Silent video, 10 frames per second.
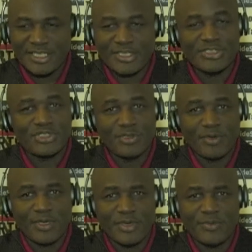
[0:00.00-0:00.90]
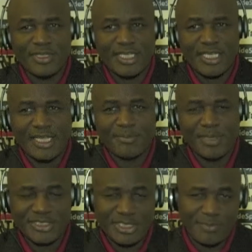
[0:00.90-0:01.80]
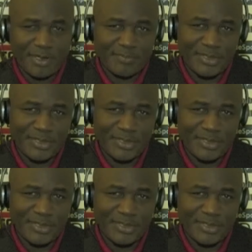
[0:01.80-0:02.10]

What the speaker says: that's true, and it really kind of messed up our